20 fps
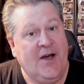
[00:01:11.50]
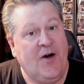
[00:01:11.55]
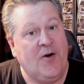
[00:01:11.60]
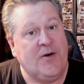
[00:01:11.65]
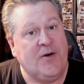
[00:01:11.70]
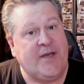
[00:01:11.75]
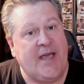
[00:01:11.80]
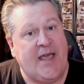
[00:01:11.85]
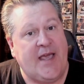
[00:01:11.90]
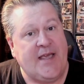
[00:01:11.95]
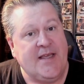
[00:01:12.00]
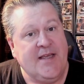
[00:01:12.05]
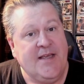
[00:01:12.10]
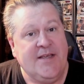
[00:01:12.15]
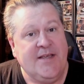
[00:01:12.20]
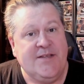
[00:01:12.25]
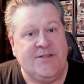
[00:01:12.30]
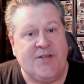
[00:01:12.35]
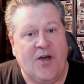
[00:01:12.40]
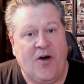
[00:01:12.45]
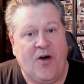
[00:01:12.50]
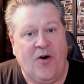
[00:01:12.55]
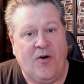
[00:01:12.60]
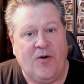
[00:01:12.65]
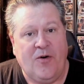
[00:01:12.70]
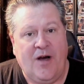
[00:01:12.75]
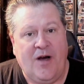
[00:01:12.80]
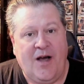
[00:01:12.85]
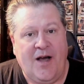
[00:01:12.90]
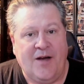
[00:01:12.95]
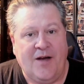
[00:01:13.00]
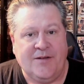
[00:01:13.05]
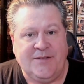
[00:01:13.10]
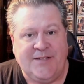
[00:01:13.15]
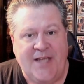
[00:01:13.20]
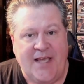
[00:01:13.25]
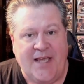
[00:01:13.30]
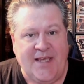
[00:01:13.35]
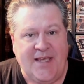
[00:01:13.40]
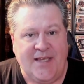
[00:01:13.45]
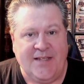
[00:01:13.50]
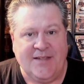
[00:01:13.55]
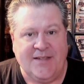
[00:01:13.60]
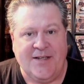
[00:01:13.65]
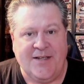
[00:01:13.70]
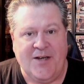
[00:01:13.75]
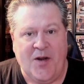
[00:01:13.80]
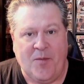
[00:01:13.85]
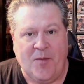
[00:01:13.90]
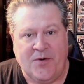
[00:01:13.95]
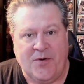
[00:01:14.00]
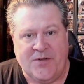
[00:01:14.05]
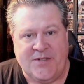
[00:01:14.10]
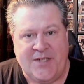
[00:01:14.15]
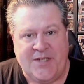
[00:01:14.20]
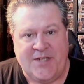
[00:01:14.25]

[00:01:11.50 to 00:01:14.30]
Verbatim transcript: Okay, so taking the numbers